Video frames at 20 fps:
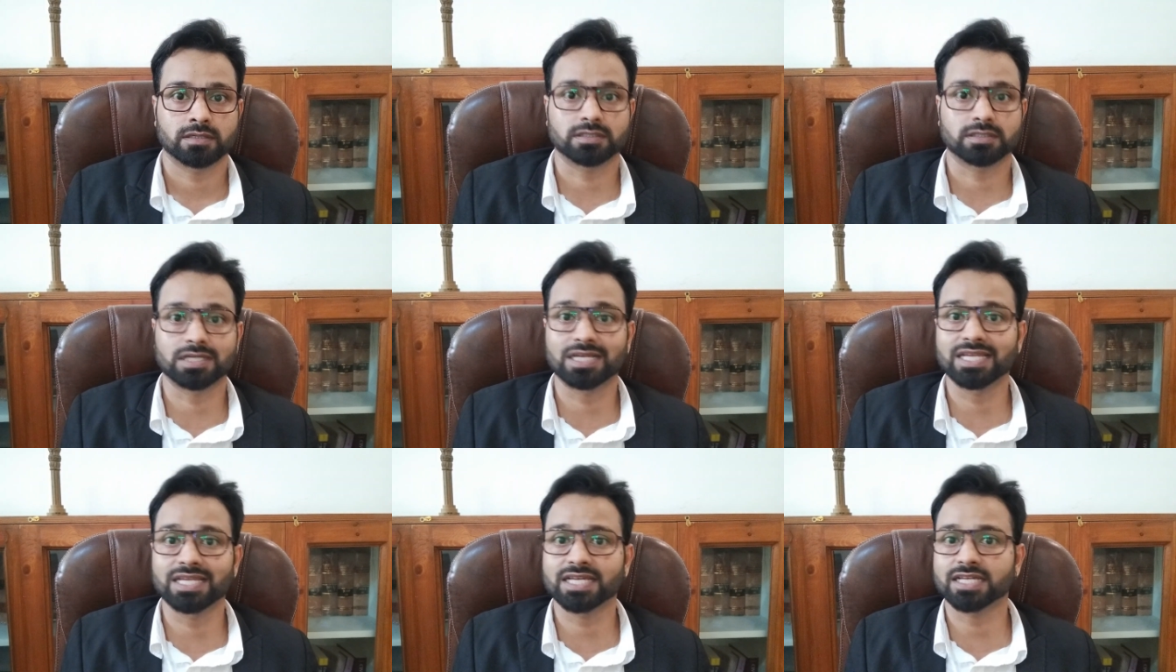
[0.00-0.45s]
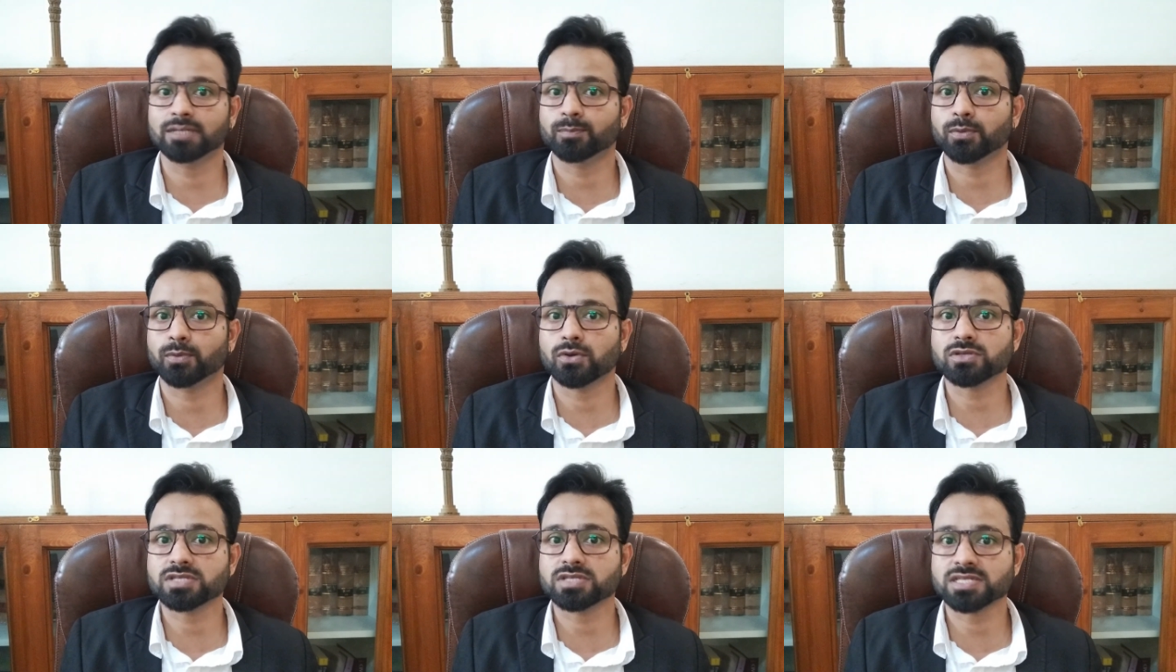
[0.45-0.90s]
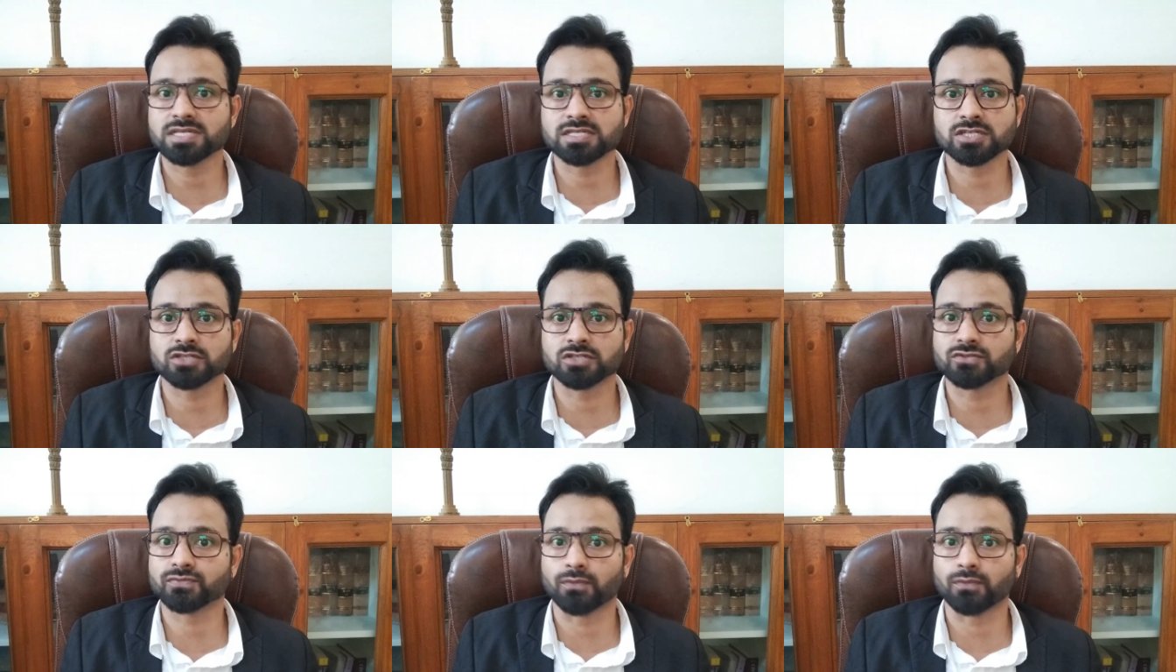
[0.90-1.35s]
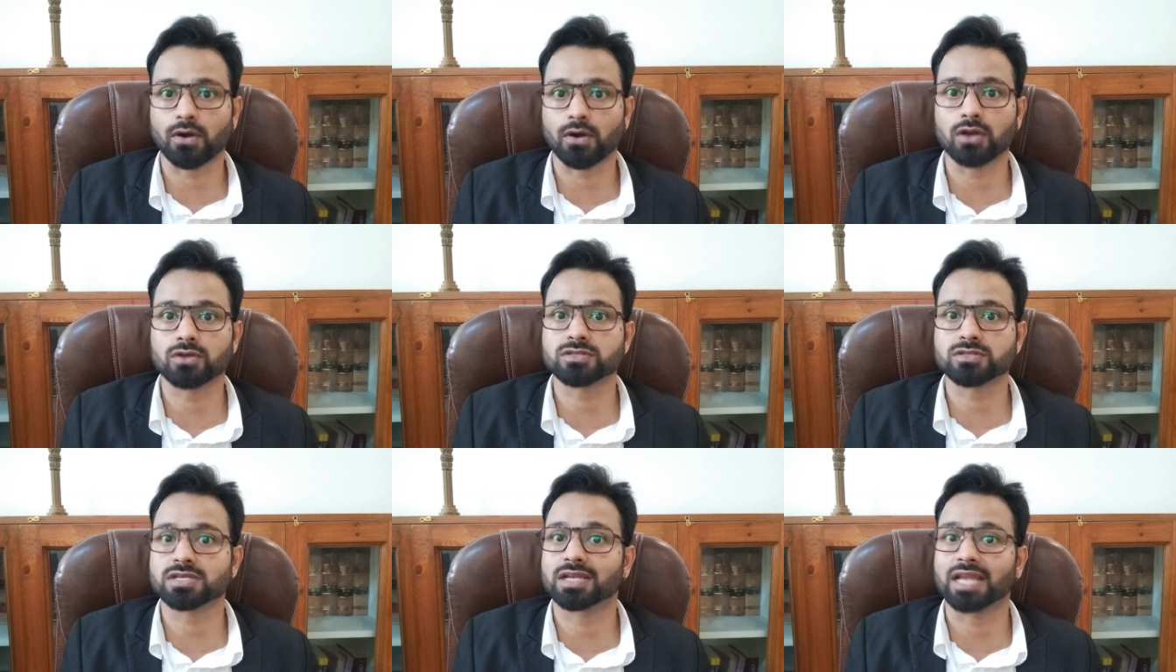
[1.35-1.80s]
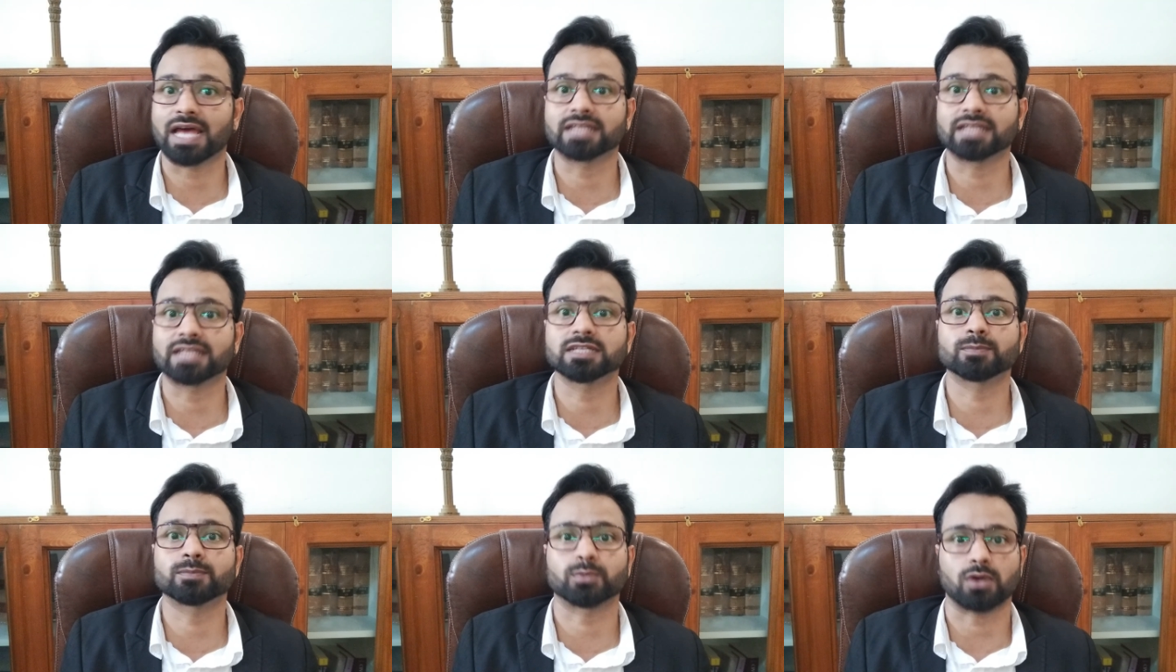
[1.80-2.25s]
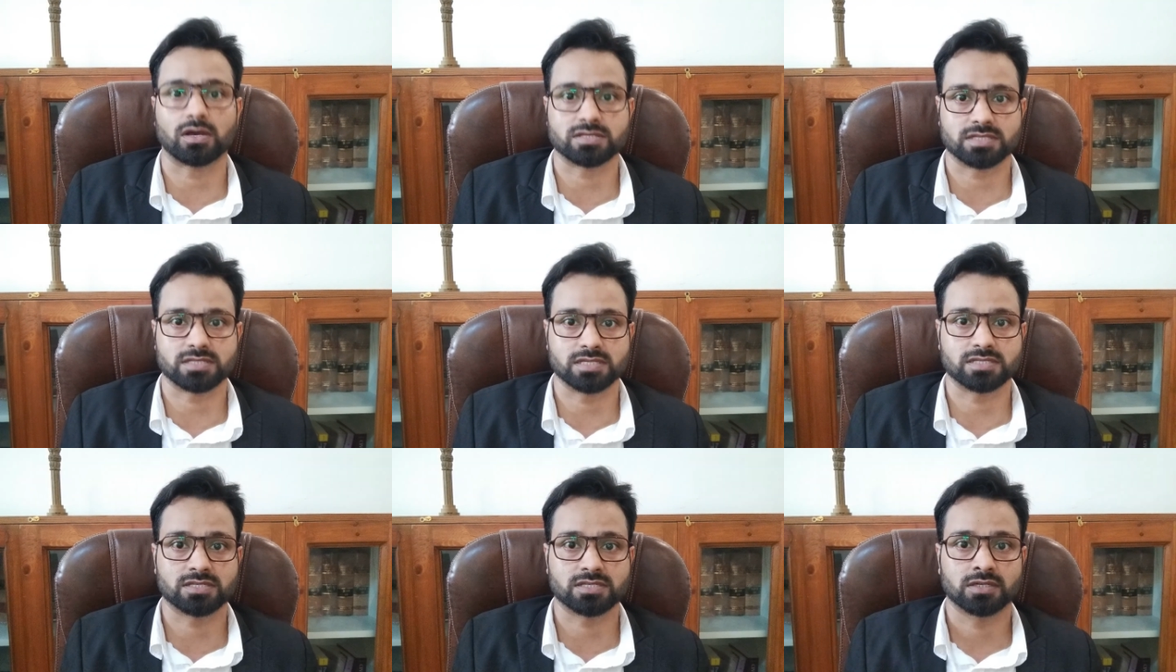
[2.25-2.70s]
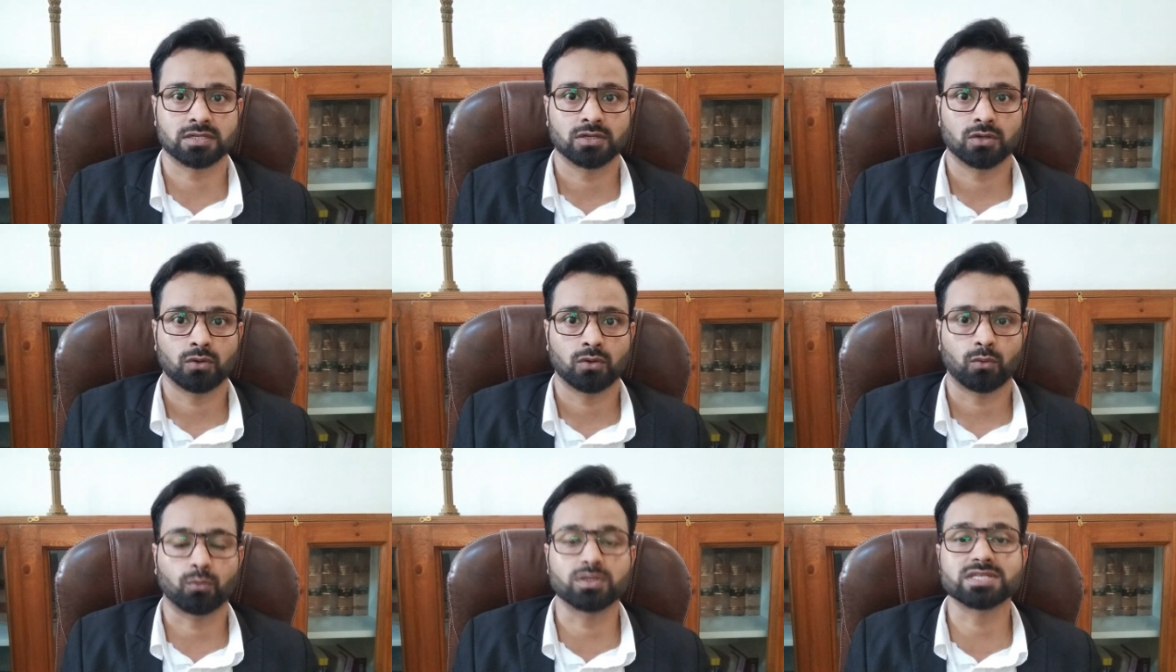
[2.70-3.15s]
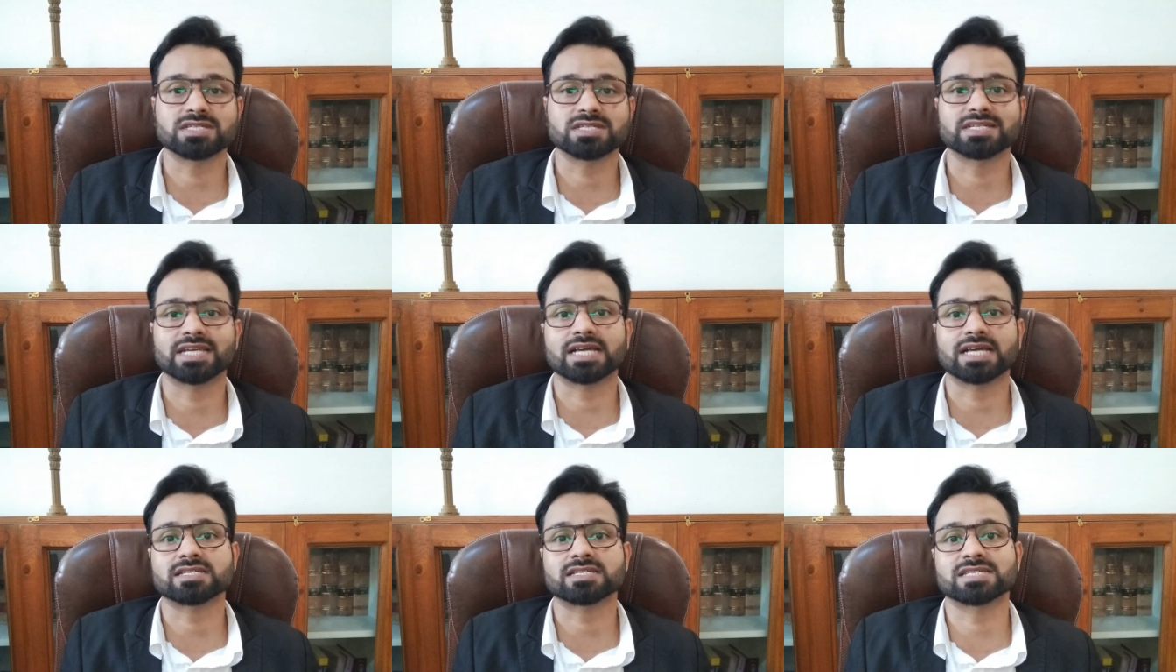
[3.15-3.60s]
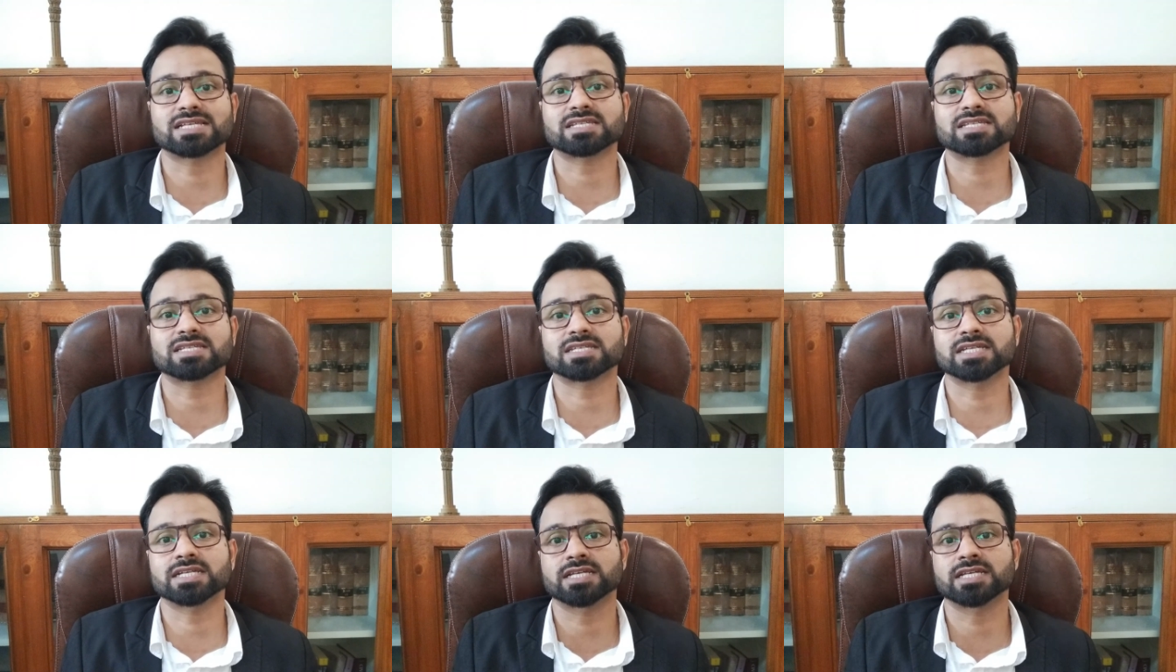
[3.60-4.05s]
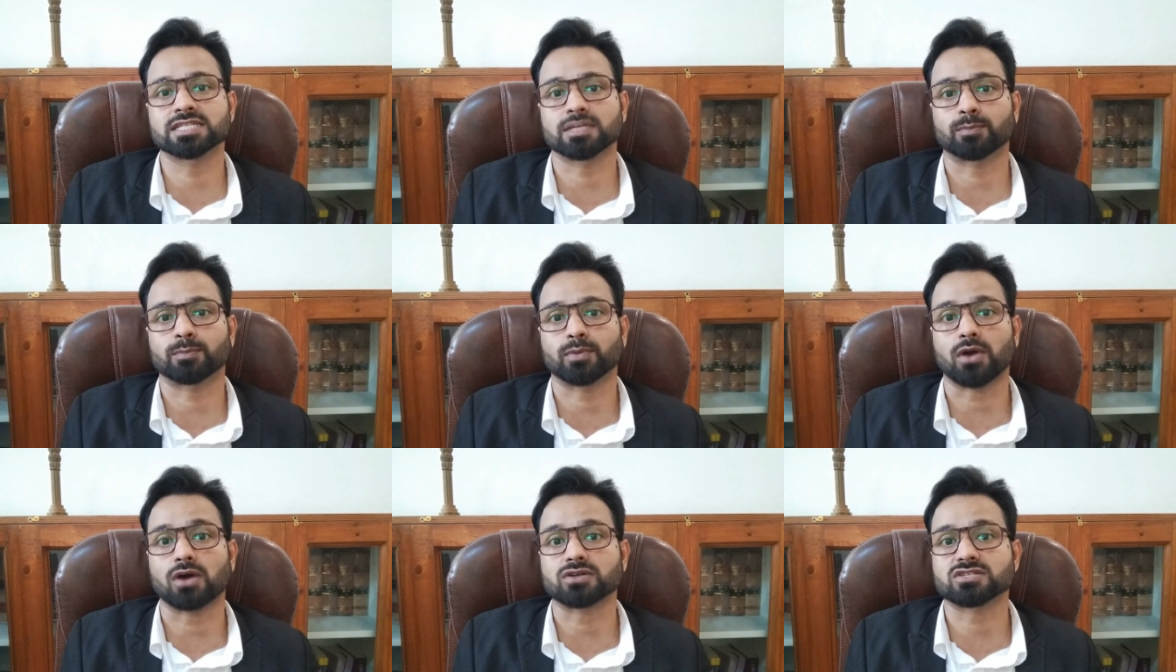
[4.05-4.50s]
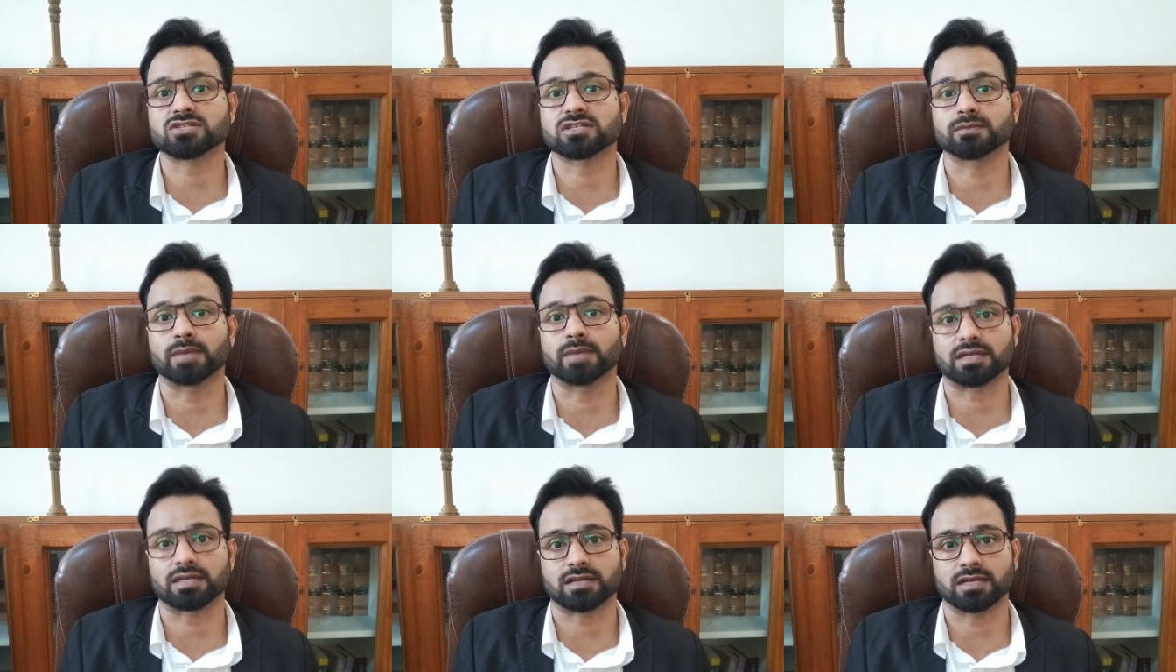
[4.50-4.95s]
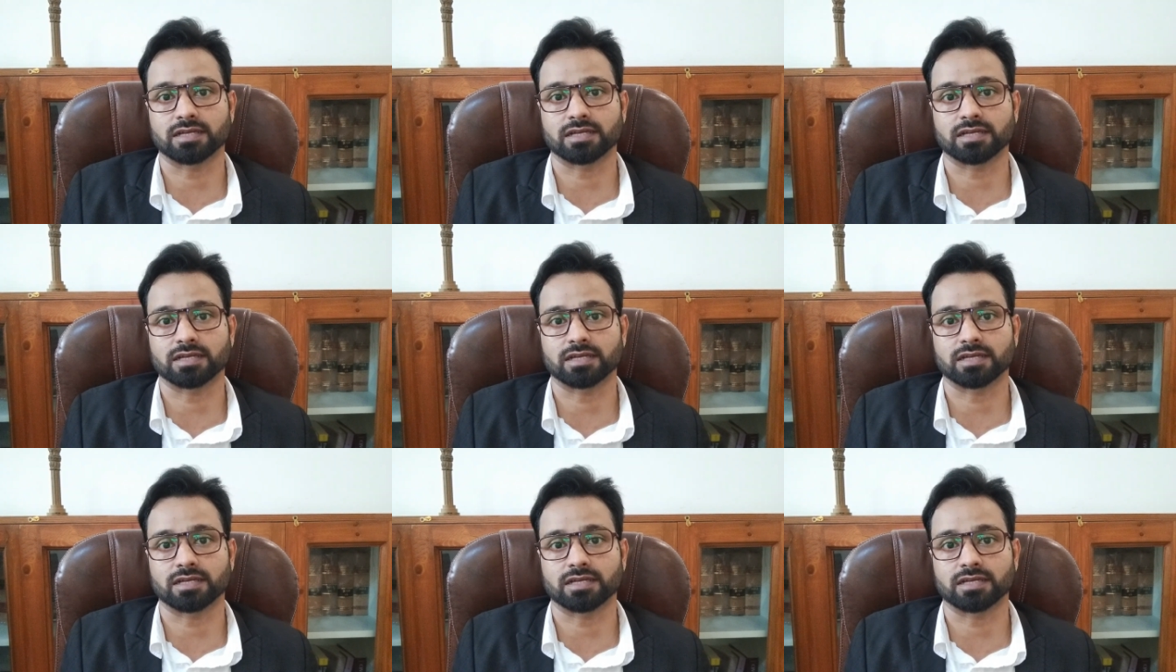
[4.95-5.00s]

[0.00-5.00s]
The legal procedures follows a lengthy process which takes 60 days approximately.